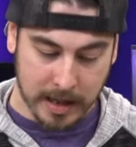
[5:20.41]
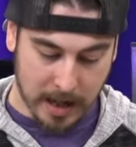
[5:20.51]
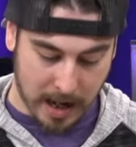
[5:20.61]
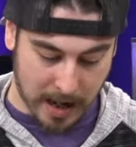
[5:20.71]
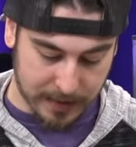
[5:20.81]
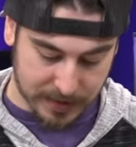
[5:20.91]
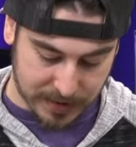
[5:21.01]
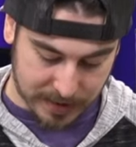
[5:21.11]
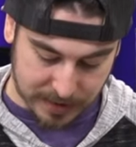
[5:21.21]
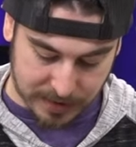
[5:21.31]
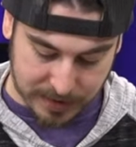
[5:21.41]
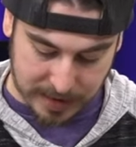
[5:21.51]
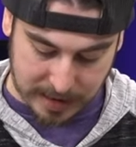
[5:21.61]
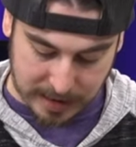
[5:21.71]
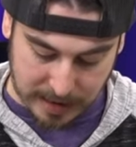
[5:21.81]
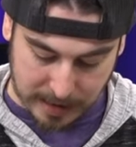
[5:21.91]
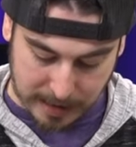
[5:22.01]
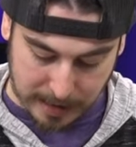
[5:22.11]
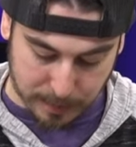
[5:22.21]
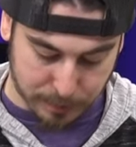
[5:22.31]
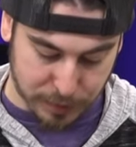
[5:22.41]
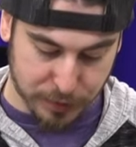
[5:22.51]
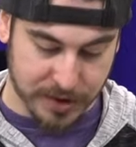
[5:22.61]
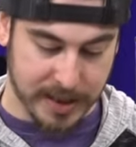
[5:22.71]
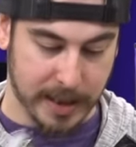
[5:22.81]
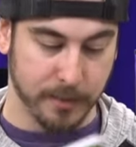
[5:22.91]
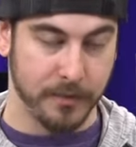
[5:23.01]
Uh, this is the uh, Bruce Timm